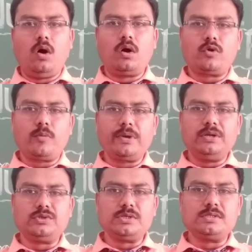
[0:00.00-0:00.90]

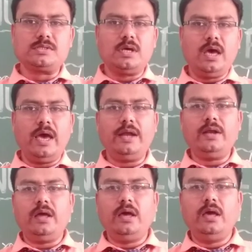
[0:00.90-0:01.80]
autotrophic nutrition
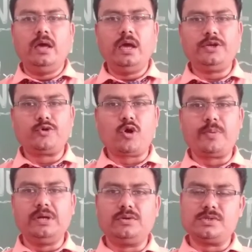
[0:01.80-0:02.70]
and
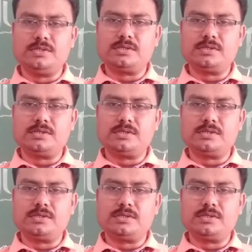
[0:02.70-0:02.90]
heterotrophic nutrition.